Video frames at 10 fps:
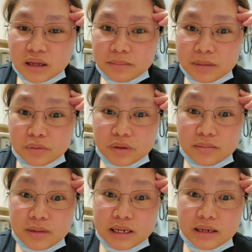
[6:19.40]
but with
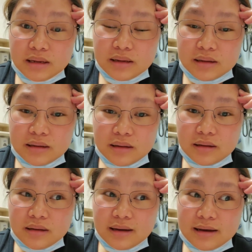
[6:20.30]
maddie
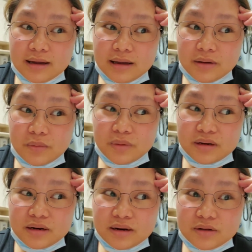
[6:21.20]
we
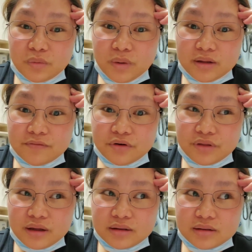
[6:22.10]
did not wait for
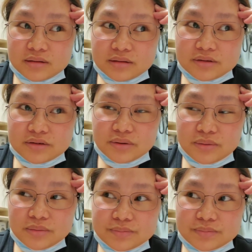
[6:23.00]
that so